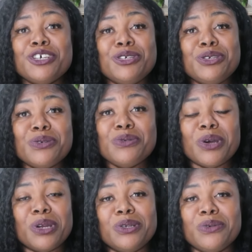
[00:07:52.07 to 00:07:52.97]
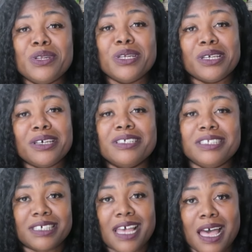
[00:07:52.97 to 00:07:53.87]
you are doing a
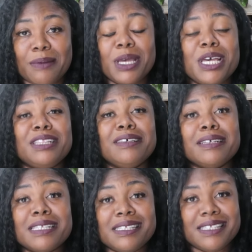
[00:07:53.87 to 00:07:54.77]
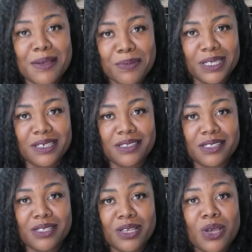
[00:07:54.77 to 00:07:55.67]
good job to the
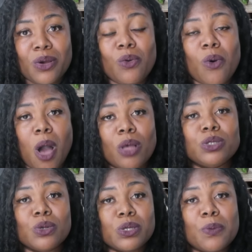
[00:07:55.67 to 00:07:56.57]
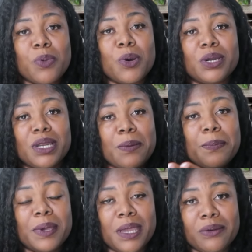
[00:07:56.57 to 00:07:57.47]
siblings who also support their
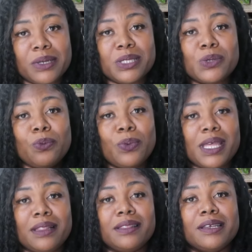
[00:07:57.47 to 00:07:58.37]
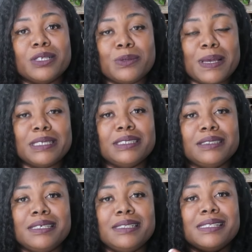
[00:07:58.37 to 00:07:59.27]
parents with their special
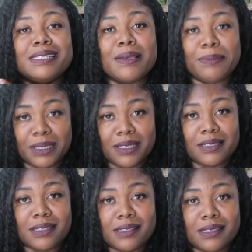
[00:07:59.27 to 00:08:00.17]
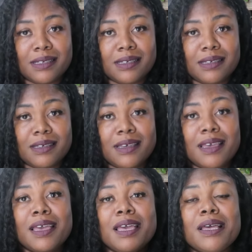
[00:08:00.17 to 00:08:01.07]
needs siblings
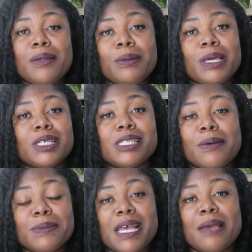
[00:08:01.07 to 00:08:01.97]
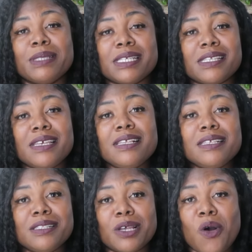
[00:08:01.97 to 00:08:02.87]
because sometimes it's
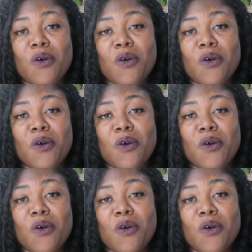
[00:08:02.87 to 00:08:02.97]
easy to